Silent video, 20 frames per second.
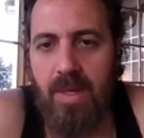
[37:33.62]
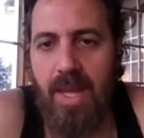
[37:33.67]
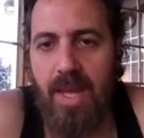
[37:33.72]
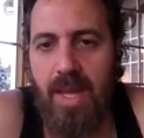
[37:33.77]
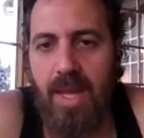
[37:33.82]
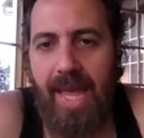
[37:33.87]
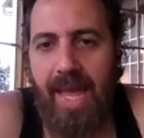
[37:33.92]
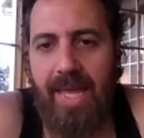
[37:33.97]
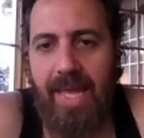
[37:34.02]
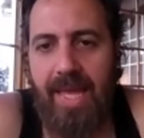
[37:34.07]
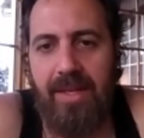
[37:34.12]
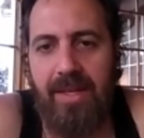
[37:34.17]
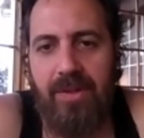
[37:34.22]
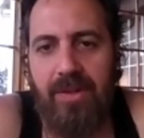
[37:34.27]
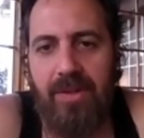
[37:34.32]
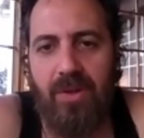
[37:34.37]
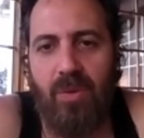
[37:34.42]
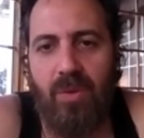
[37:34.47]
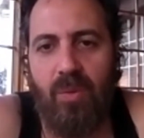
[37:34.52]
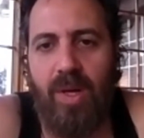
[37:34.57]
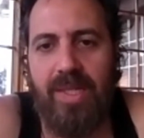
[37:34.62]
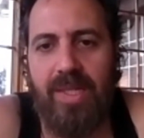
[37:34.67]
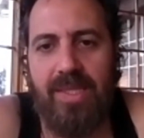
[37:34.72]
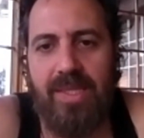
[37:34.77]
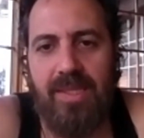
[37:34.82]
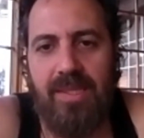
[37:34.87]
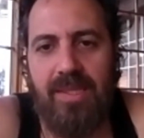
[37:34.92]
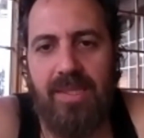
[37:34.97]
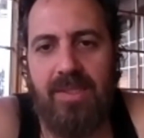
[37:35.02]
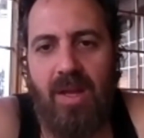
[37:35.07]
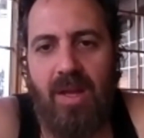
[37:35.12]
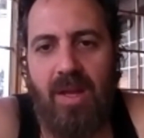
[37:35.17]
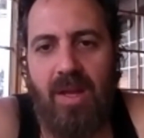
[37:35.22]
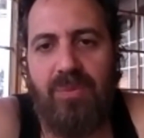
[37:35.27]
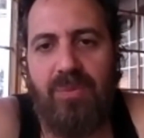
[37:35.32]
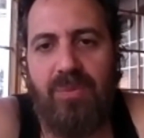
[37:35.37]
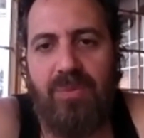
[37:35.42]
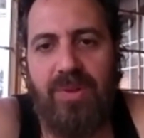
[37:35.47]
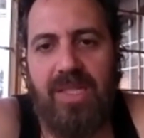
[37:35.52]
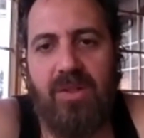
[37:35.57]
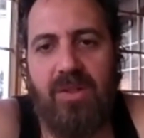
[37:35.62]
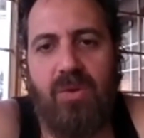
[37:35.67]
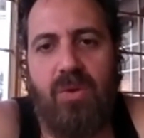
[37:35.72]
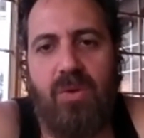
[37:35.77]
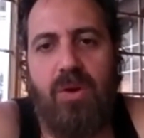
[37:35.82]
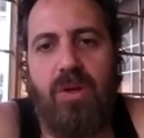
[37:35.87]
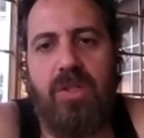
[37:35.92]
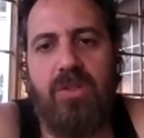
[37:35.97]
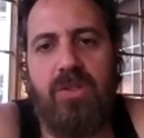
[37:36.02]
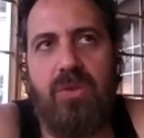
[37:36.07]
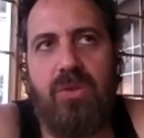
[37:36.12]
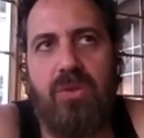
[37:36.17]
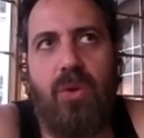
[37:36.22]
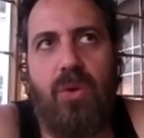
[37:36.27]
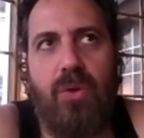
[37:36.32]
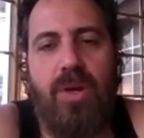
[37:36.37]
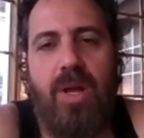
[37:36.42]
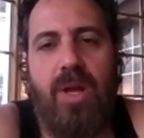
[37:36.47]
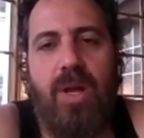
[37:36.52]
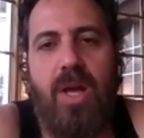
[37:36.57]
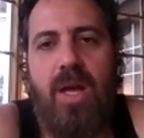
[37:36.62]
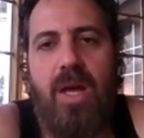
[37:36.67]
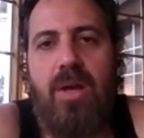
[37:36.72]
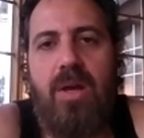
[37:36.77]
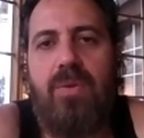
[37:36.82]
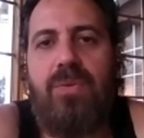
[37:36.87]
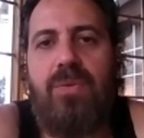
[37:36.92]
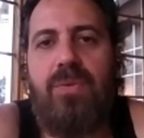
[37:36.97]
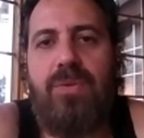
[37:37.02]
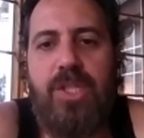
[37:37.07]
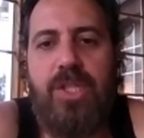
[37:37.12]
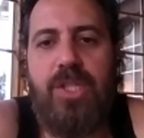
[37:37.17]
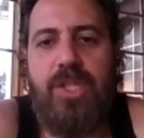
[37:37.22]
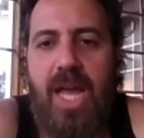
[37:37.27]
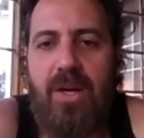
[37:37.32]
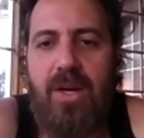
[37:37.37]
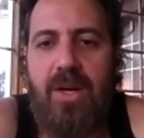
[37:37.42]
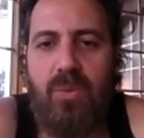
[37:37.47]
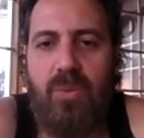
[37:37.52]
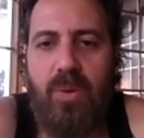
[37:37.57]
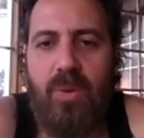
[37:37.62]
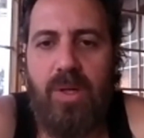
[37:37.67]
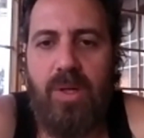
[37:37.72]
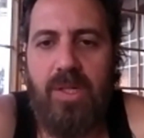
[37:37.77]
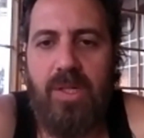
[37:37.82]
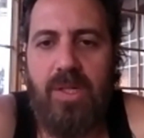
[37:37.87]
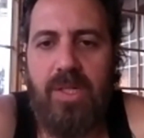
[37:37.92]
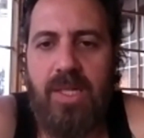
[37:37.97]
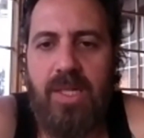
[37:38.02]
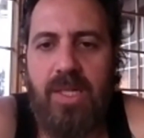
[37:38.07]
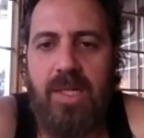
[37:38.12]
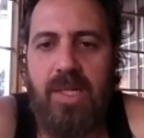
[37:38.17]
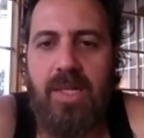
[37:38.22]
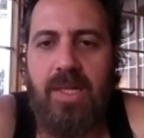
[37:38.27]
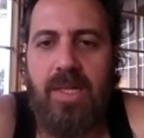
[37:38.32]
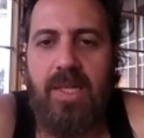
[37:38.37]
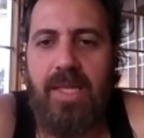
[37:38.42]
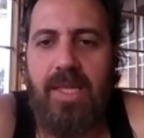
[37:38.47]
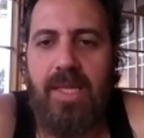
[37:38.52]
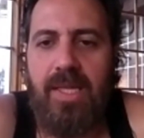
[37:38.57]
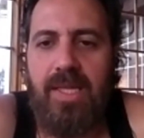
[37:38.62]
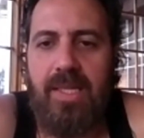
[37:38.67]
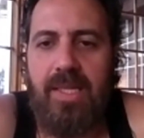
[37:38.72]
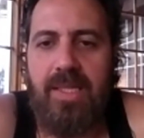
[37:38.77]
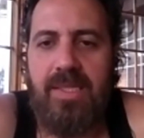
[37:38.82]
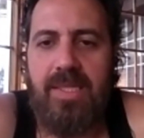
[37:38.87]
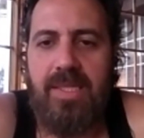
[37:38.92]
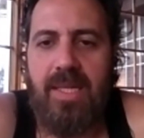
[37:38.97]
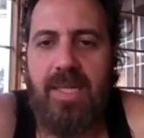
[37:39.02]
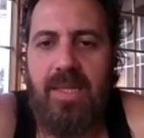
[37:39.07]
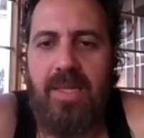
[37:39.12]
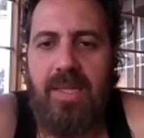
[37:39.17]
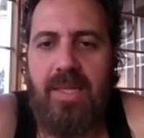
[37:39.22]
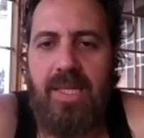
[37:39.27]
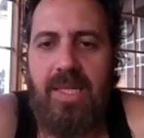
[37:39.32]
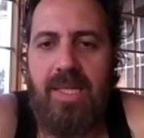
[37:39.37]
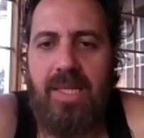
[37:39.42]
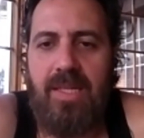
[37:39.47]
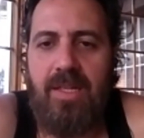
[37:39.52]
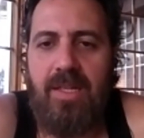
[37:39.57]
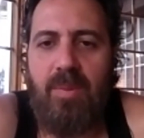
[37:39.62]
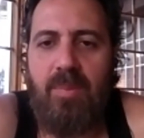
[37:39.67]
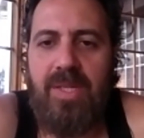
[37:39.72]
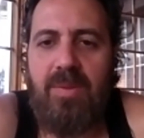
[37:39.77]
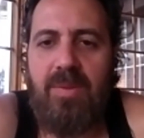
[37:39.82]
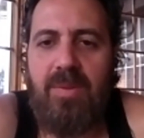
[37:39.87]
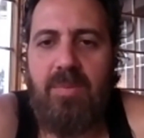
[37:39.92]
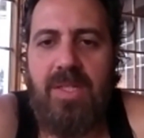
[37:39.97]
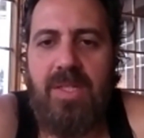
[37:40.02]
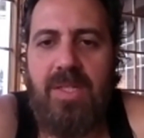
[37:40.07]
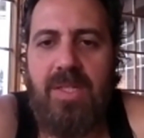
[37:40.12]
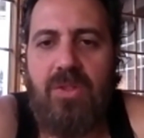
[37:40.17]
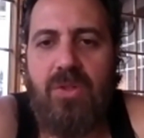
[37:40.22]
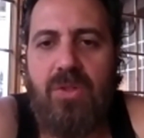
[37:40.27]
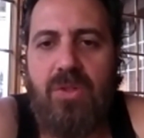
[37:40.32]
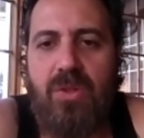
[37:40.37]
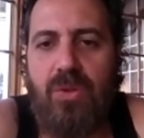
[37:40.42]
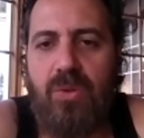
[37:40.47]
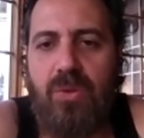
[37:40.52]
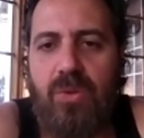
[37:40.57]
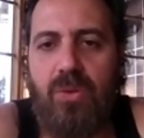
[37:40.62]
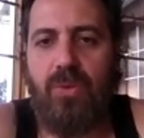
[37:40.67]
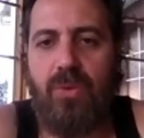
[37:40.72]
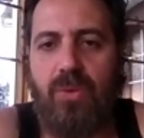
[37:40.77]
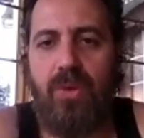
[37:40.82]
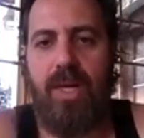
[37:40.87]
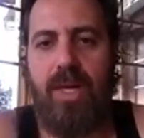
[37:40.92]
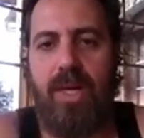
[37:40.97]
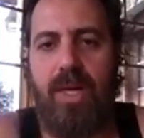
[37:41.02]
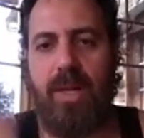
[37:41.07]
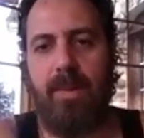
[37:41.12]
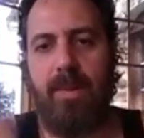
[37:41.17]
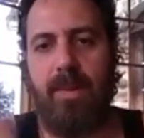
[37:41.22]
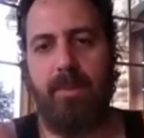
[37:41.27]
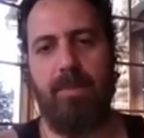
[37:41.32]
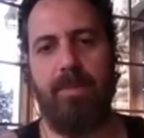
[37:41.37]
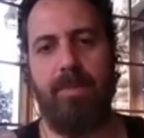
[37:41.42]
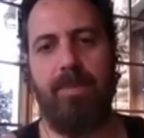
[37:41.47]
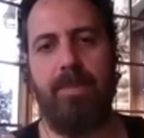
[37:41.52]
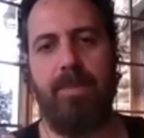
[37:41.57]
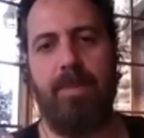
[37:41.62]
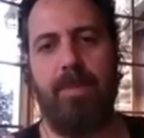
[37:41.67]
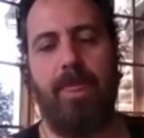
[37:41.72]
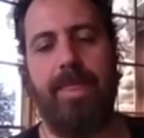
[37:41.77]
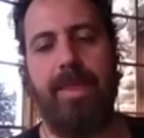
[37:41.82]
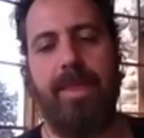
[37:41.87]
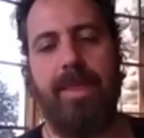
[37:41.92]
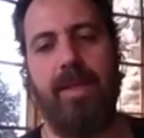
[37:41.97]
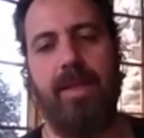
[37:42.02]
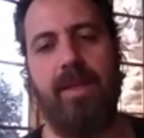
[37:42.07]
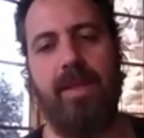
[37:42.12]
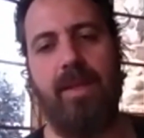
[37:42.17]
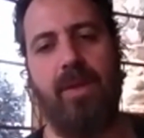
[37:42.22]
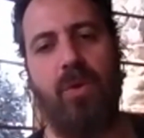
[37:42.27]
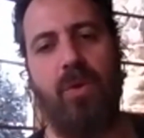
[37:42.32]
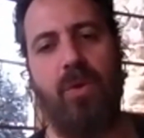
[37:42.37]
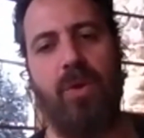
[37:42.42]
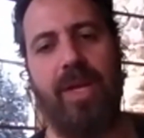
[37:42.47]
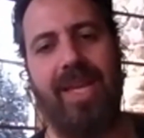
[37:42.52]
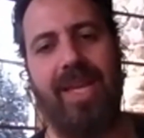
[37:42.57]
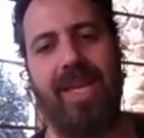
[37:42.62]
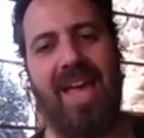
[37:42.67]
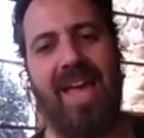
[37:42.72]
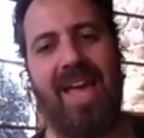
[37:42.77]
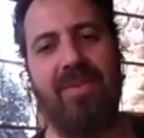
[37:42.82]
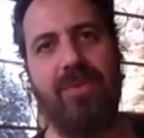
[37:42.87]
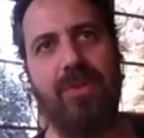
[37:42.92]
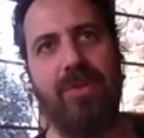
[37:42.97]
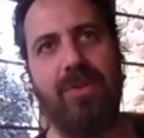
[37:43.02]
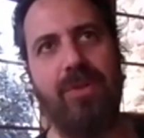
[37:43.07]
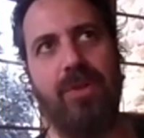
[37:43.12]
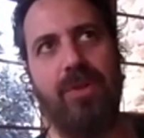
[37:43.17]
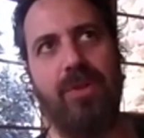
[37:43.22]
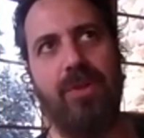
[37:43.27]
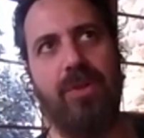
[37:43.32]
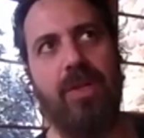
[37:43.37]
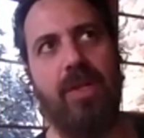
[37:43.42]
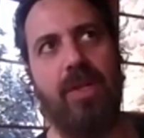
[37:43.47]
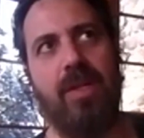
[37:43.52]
And what is often at the cornerstone of shadow work is the commitment to going after,